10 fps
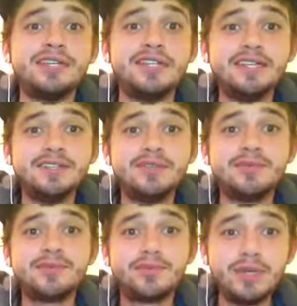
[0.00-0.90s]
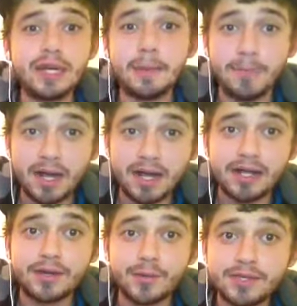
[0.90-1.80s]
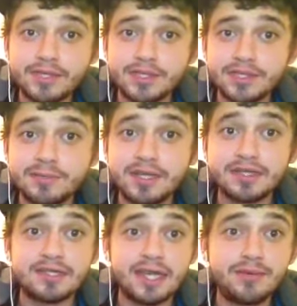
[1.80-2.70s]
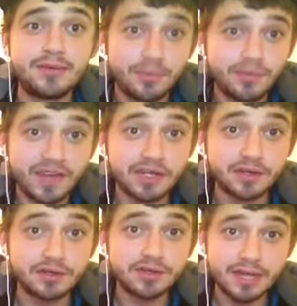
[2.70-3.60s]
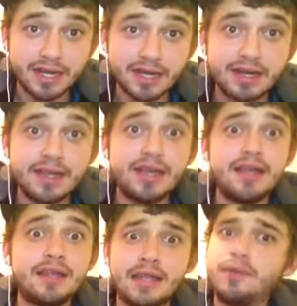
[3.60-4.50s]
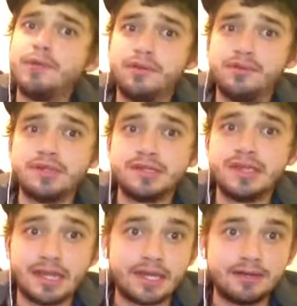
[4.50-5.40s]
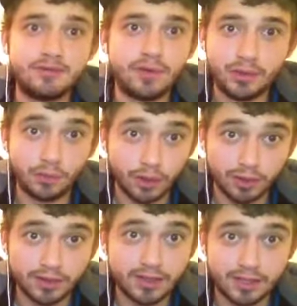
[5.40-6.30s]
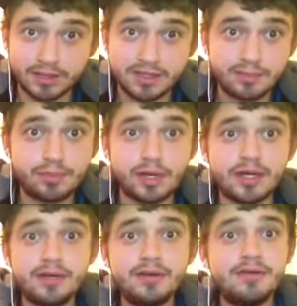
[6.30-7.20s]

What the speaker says: is. History was written by Christians because they were the victors and they were the ones that had written word that they could spread